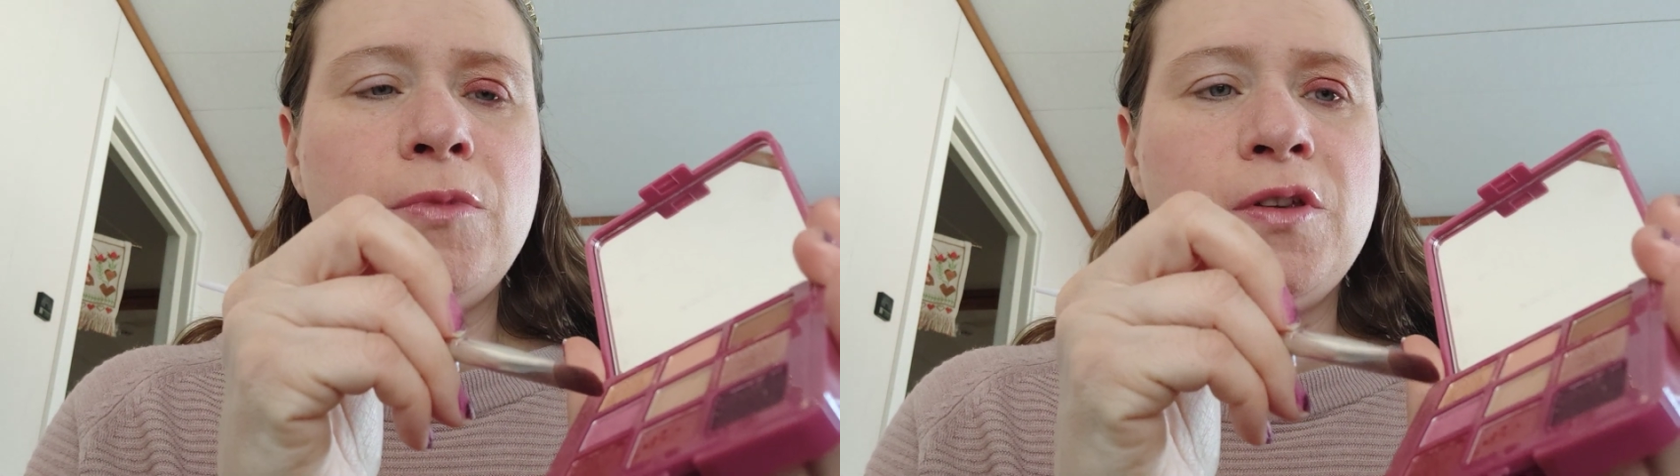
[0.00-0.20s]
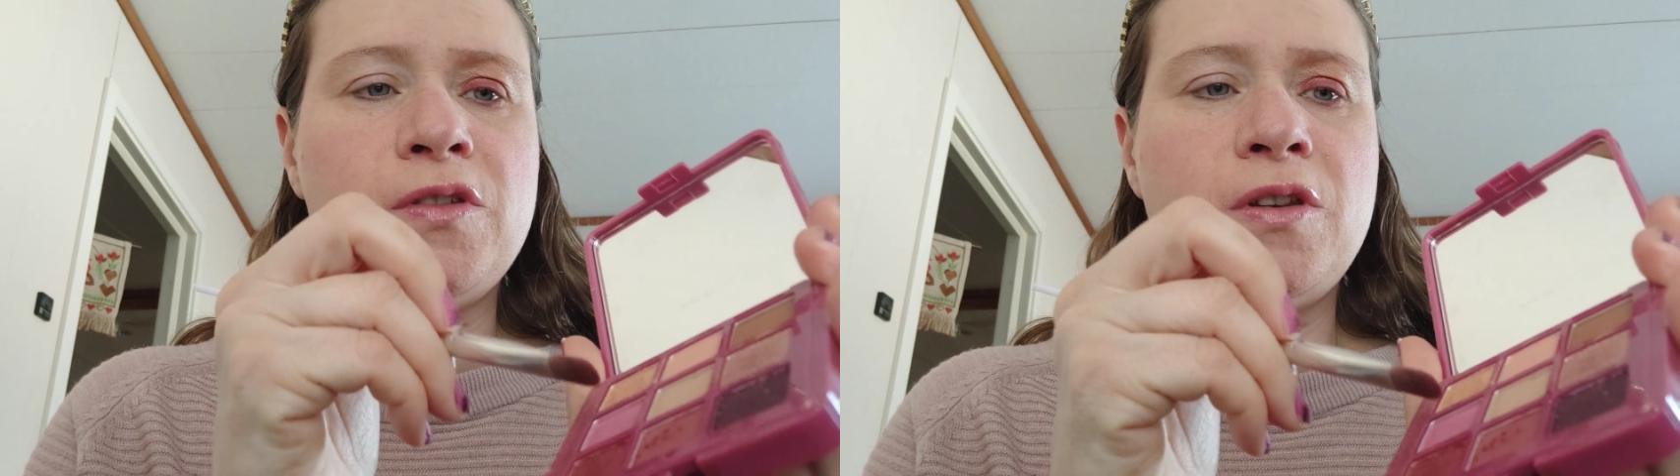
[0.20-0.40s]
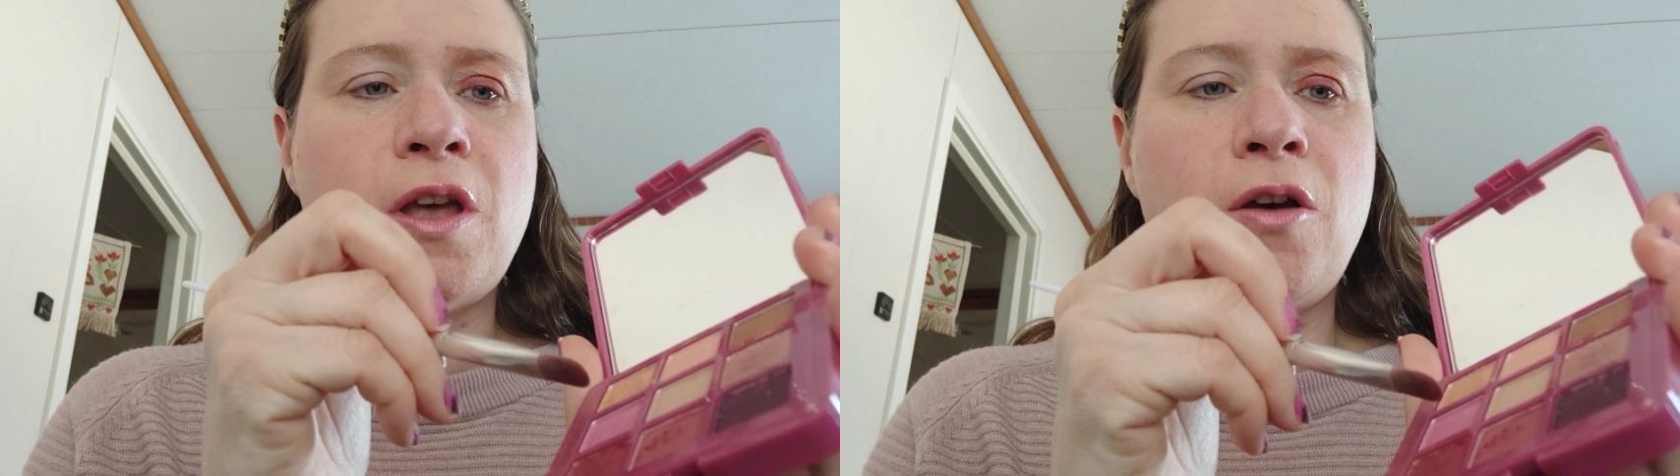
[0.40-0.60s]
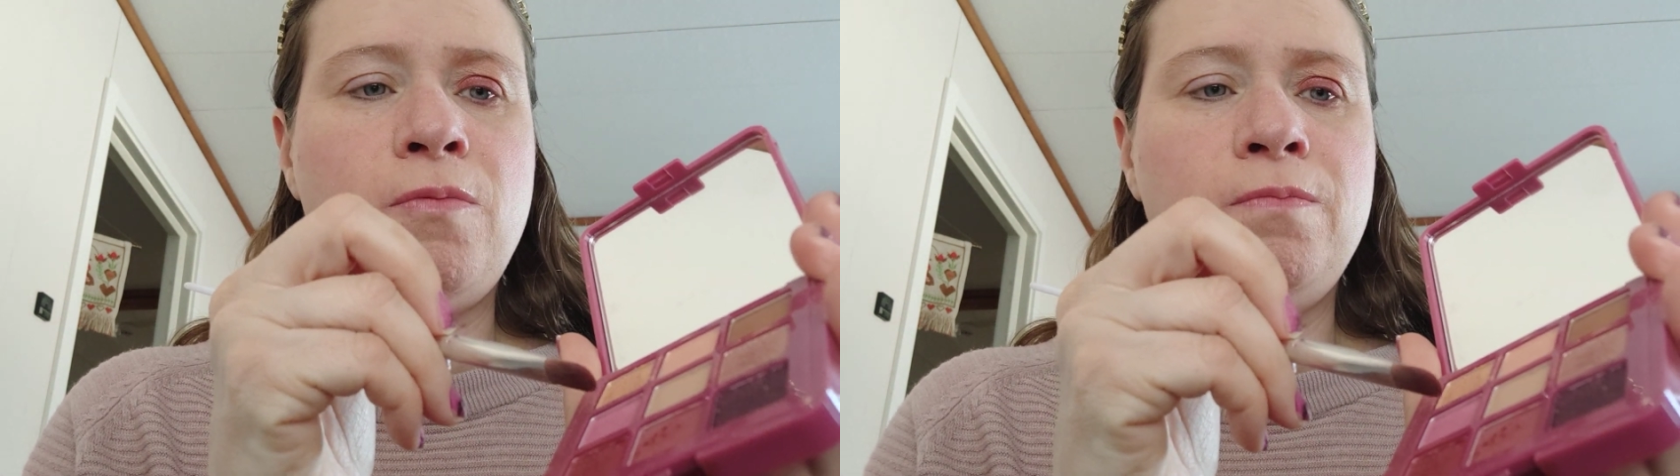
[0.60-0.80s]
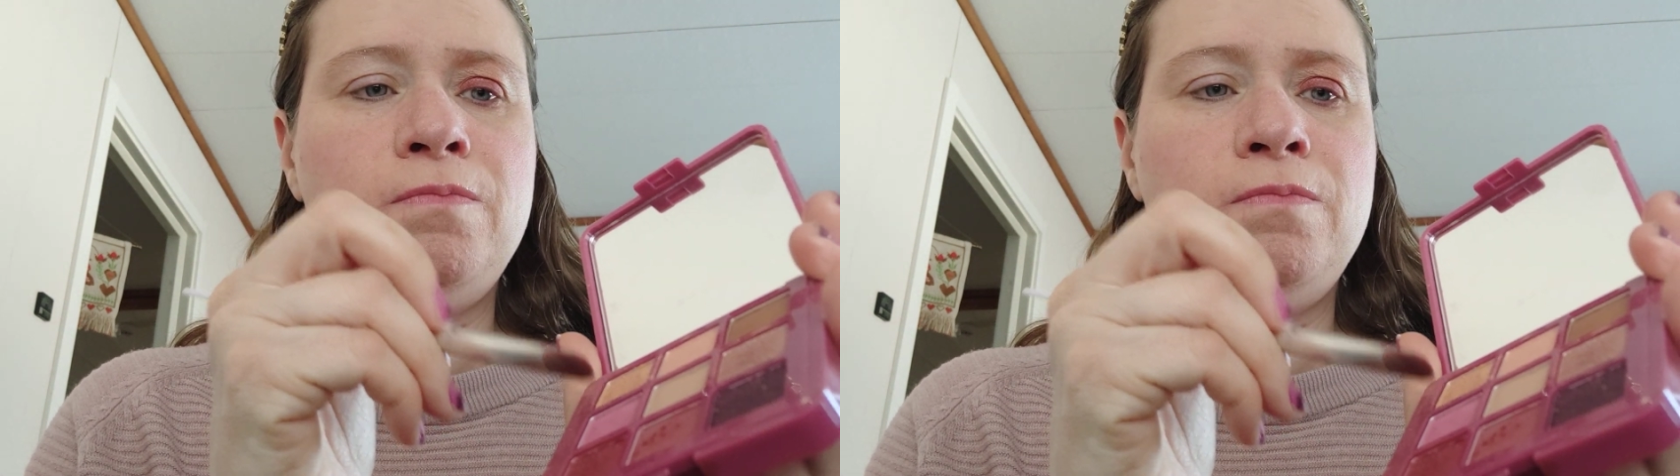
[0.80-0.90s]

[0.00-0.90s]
this now.